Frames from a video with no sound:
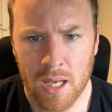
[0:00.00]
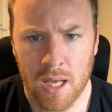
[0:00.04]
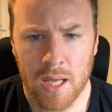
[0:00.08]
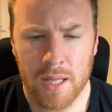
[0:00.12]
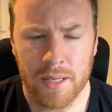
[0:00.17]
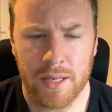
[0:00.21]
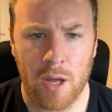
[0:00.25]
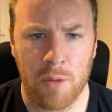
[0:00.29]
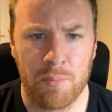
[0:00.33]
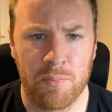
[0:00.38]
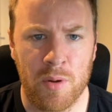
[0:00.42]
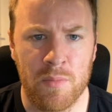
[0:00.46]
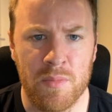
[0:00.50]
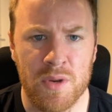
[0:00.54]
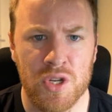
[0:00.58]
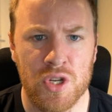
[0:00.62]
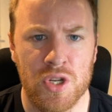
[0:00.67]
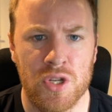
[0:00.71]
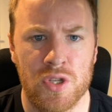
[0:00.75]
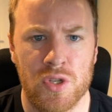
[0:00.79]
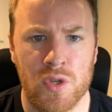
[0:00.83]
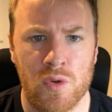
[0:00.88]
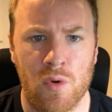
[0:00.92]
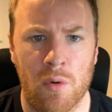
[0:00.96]
Now, permission
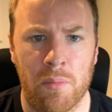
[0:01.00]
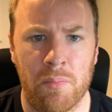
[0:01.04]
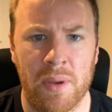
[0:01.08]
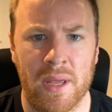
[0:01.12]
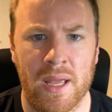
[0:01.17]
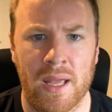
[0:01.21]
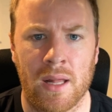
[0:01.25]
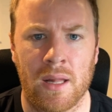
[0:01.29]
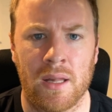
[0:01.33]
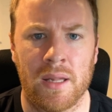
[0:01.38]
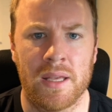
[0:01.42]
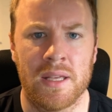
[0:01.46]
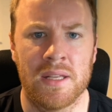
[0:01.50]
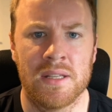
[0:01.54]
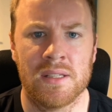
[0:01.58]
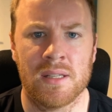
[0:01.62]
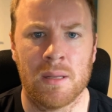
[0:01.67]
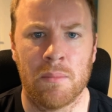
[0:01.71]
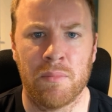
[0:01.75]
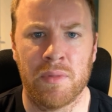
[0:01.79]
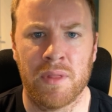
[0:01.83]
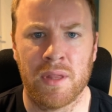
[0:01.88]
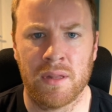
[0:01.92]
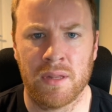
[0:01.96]
to appeal is
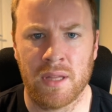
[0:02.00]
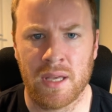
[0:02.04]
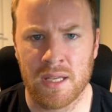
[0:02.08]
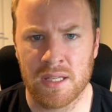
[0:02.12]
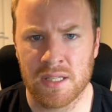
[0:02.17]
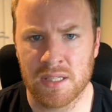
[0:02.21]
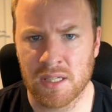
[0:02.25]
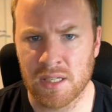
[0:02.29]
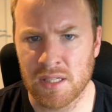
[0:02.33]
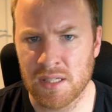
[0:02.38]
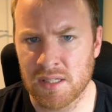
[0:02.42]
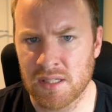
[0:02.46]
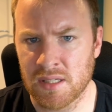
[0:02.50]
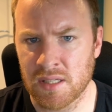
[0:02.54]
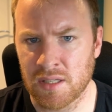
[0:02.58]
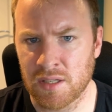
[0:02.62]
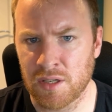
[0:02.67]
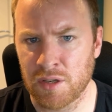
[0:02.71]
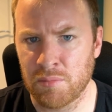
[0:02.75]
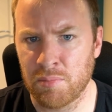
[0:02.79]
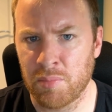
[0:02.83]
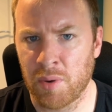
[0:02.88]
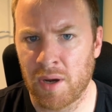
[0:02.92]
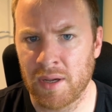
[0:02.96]
something that is
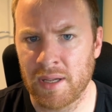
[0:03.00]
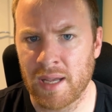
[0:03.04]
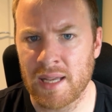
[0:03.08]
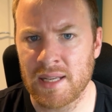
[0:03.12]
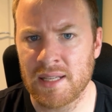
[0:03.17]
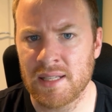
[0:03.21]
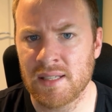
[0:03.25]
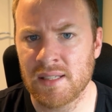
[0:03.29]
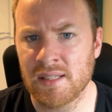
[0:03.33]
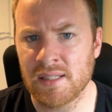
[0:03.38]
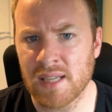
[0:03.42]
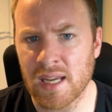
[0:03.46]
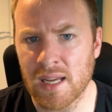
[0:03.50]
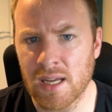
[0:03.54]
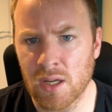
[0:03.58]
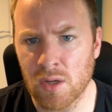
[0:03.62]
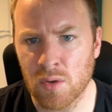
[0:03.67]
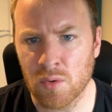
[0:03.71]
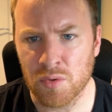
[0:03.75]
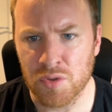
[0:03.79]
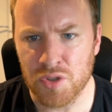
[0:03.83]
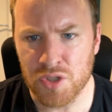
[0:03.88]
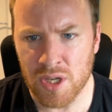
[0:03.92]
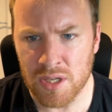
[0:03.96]
considered by a
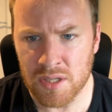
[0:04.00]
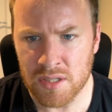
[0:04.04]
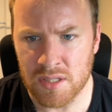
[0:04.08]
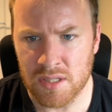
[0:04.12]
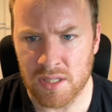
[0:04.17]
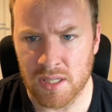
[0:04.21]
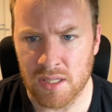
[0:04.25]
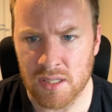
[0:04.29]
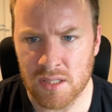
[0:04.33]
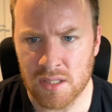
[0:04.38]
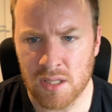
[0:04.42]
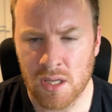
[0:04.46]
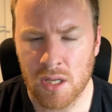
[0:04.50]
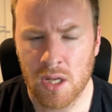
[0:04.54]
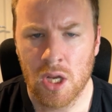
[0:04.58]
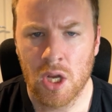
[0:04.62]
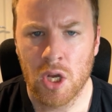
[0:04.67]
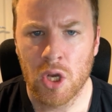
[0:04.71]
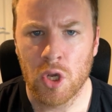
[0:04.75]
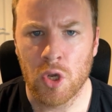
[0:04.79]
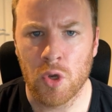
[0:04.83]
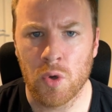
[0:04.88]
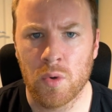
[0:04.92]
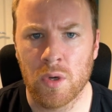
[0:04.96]
single justice
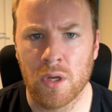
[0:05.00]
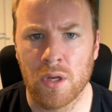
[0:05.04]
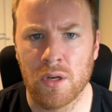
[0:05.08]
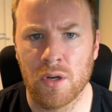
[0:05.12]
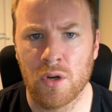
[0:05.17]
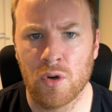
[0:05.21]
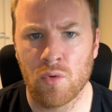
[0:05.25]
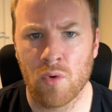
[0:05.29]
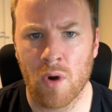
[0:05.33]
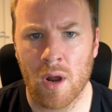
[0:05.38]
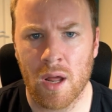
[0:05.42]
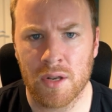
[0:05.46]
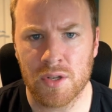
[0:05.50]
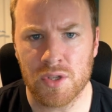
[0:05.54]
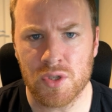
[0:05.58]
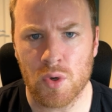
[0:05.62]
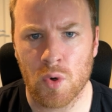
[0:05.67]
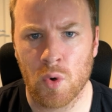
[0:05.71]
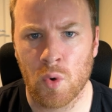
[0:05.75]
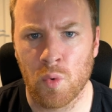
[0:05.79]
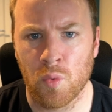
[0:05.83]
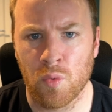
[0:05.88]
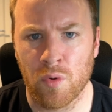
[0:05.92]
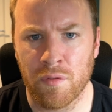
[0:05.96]
who can grant
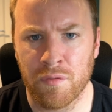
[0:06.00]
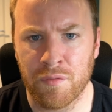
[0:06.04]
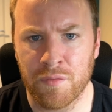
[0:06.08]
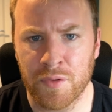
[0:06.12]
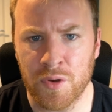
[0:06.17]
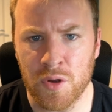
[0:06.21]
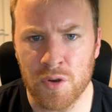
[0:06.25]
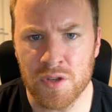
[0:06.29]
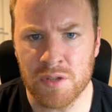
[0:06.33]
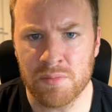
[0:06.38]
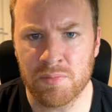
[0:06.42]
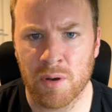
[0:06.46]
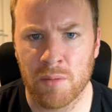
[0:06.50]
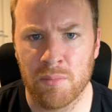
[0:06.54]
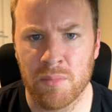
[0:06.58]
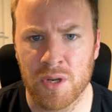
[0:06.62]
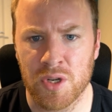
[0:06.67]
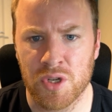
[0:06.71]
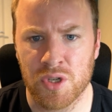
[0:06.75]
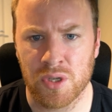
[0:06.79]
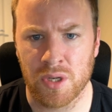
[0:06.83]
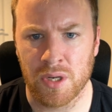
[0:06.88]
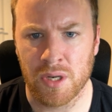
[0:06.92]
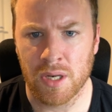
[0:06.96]
or refuse
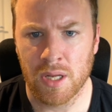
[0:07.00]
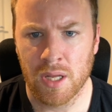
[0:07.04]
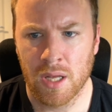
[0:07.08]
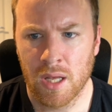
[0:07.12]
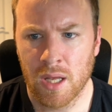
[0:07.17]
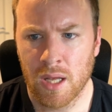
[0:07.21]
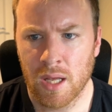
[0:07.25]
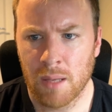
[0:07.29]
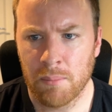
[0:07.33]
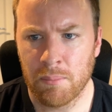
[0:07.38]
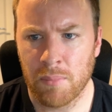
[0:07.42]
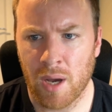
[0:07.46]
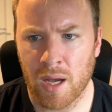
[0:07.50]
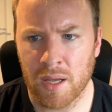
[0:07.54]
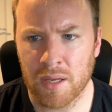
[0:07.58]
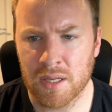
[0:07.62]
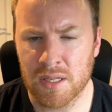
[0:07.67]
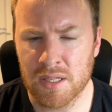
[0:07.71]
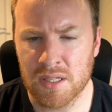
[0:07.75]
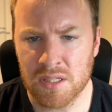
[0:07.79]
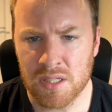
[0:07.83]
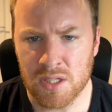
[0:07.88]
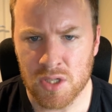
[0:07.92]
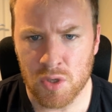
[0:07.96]
permission by
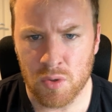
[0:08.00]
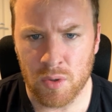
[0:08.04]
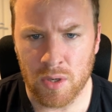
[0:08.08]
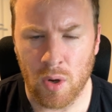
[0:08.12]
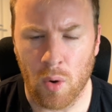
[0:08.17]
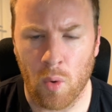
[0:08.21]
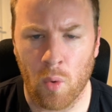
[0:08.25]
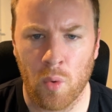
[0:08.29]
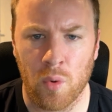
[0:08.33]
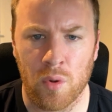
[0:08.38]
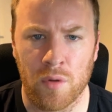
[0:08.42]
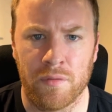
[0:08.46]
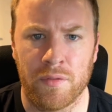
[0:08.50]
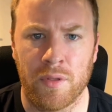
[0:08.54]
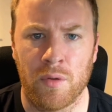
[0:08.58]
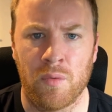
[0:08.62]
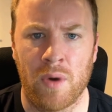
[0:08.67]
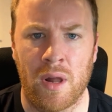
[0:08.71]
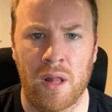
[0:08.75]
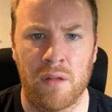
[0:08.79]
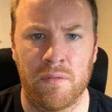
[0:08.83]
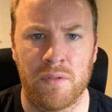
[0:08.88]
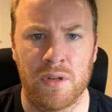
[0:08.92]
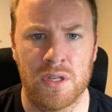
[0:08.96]
considering all of the
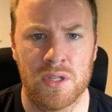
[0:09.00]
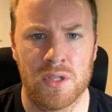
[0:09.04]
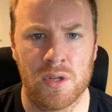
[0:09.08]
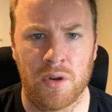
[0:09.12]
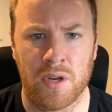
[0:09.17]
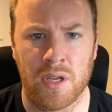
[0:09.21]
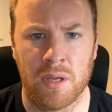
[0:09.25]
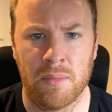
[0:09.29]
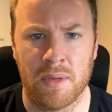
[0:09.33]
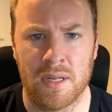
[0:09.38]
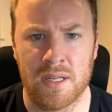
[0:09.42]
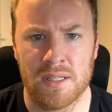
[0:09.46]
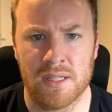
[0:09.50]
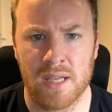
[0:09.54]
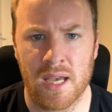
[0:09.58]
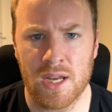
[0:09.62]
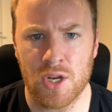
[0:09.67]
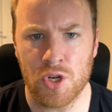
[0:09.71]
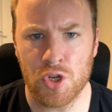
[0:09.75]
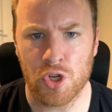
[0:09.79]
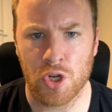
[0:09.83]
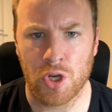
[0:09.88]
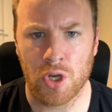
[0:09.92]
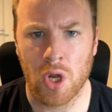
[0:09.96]
relevant
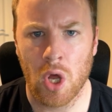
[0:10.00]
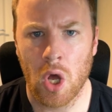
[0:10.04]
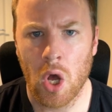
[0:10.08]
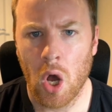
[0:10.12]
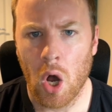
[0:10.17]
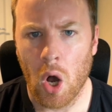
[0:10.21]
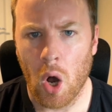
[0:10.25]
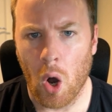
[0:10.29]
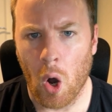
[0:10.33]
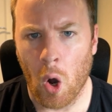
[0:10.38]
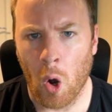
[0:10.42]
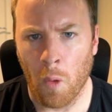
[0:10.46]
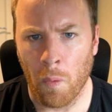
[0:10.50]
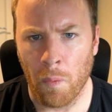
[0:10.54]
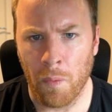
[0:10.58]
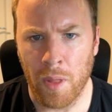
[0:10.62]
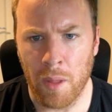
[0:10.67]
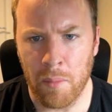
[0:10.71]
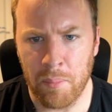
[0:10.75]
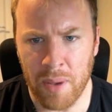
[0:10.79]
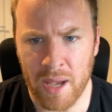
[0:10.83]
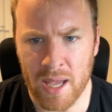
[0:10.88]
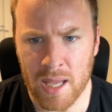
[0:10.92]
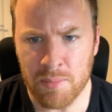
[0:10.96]
documentation on the
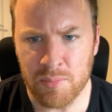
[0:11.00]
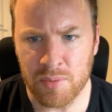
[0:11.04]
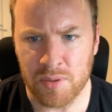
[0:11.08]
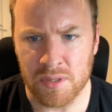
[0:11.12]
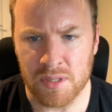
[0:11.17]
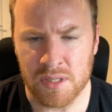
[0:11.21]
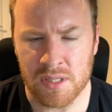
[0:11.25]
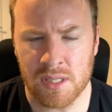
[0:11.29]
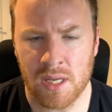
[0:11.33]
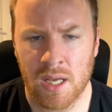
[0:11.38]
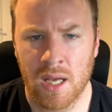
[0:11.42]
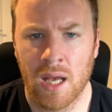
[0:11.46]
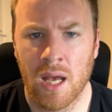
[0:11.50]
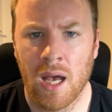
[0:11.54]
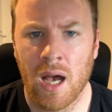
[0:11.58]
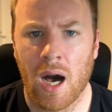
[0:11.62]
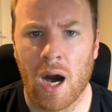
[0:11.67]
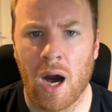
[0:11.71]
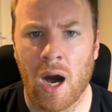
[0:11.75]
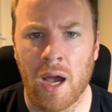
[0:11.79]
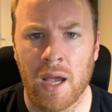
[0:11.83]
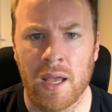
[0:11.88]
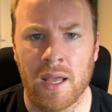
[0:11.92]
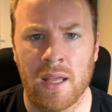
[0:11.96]
papers,
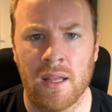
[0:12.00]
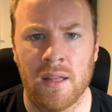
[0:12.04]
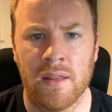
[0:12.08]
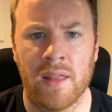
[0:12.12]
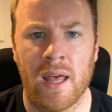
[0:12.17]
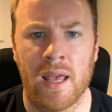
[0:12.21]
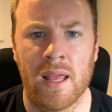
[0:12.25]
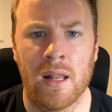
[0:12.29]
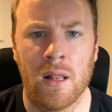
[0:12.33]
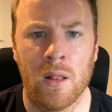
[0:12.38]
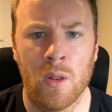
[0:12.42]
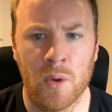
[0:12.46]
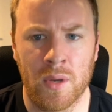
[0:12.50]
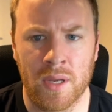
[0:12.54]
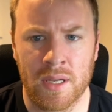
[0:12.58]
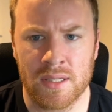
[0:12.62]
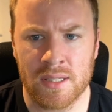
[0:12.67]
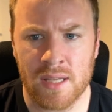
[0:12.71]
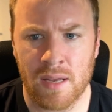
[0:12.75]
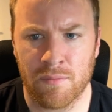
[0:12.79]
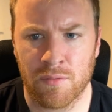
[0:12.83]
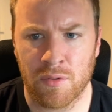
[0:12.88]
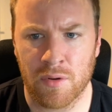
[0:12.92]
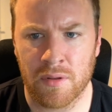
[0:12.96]
i.e. they look at
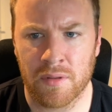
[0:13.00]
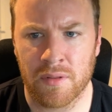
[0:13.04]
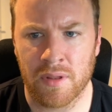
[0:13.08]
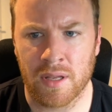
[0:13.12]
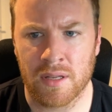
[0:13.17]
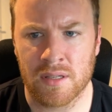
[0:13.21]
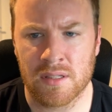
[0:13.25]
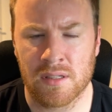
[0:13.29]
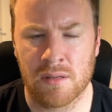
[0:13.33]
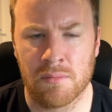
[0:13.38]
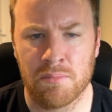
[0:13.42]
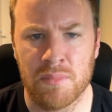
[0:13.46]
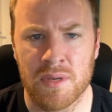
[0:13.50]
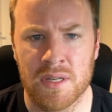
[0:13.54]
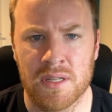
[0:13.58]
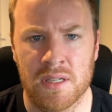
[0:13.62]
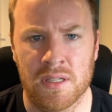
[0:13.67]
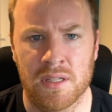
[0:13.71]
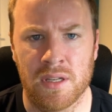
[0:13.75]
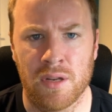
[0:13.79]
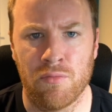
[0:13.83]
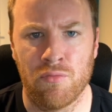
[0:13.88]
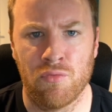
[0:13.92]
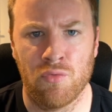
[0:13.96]
everything submitted
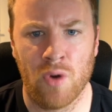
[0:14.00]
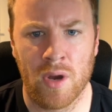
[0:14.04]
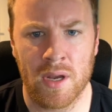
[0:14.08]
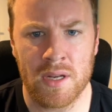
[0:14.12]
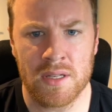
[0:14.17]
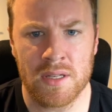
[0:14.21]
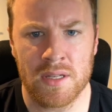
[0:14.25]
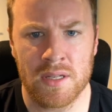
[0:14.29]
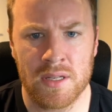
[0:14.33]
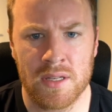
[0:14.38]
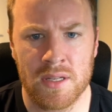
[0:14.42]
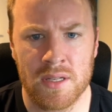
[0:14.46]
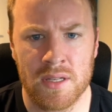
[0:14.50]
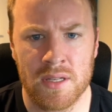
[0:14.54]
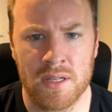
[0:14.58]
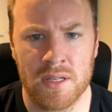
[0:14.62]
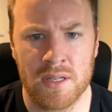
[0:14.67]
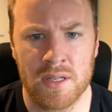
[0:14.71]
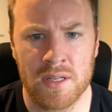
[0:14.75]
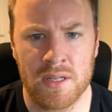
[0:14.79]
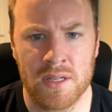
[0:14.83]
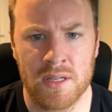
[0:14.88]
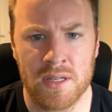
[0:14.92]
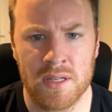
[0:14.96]
in writing
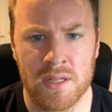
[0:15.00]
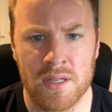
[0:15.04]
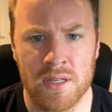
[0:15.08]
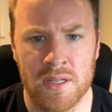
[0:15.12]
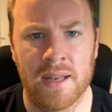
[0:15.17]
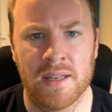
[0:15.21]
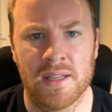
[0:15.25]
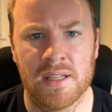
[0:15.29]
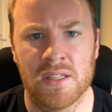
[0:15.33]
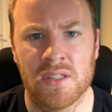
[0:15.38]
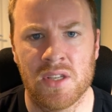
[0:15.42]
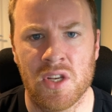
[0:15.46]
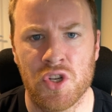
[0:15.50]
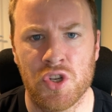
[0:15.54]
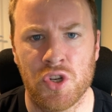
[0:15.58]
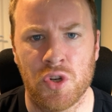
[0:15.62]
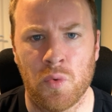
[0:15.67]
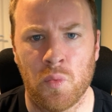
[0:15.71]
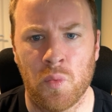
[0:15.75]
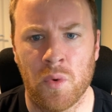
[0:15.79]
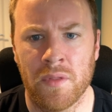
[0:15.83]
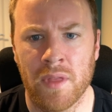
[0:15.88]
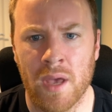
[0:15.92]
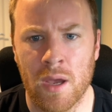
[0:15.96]
and make a decision
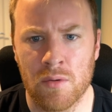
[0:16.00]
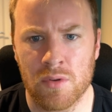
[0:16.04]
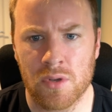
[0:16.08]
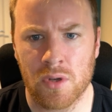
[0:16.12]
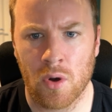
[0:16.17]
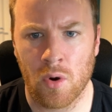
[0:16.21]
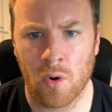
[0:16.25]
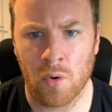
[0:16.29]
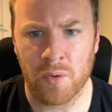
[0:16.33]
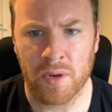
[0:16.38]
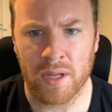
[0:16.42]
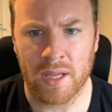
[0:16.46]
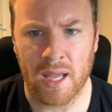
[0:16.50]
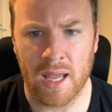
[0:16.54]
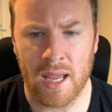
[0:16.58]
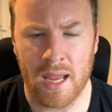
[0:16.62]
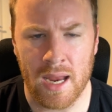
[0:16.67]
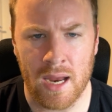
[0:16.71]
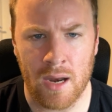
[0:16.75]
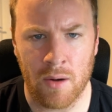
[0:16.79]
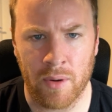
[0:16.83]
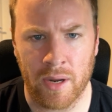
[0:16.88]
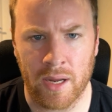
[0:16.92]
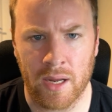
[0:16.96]
without holding a
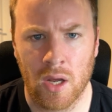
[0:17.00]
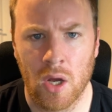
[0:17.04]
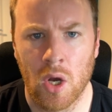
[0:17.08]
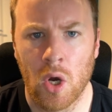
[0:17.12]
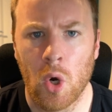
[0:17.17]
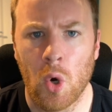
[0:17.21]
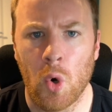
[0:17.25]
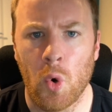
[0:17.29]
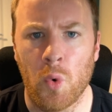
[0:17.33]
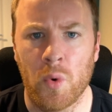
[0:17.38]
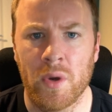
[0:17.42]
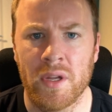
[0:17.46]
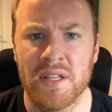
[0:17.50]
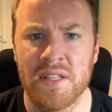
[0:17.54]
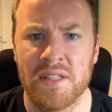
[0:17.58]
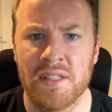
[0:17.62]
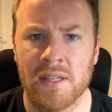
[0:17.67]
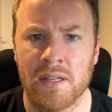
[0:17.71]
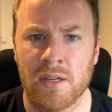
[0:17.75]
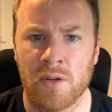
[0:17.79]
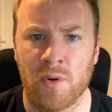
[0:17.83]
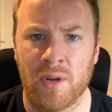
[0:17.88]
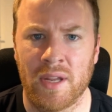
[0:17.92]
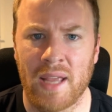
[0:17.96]
hearing or
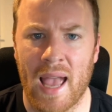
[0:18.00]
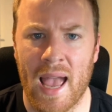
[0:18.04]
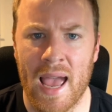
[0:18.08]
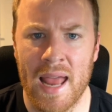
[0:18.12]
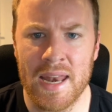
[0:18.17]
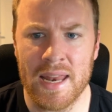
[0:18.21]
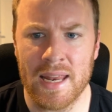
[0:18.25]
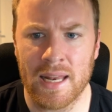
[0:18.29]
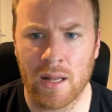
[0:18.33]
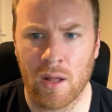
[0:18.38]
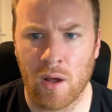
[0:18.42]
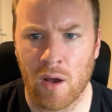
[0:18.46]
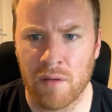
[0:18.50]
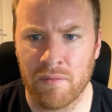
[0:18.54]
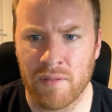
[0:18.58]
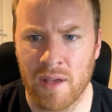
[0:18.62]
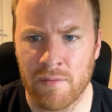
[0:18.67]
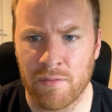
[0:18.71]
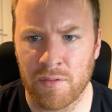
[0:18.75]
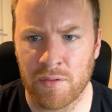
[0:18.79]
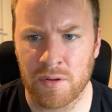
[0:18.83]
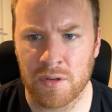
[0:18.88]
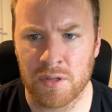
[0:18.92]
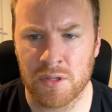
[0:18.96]
considering any live
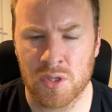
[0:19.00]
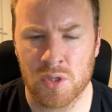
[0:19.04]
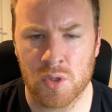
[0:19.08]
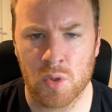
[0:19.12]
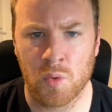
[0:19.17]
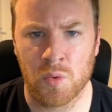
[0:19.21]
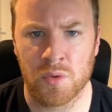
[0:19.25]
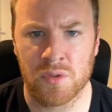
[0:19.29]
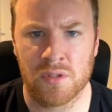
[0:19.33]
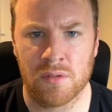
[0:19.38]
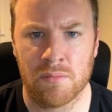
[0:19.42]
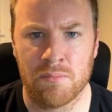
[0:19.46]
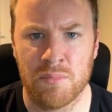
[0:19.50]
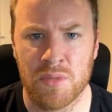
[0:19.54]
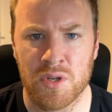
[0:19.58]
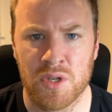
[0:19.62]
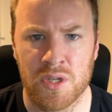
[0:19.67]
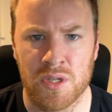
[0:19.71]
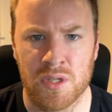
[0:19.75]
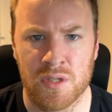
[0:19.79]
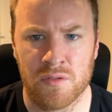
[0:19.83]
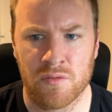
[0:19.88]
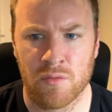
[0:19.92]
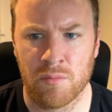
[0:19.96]
evidence or
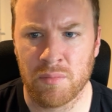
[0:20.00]
submissions from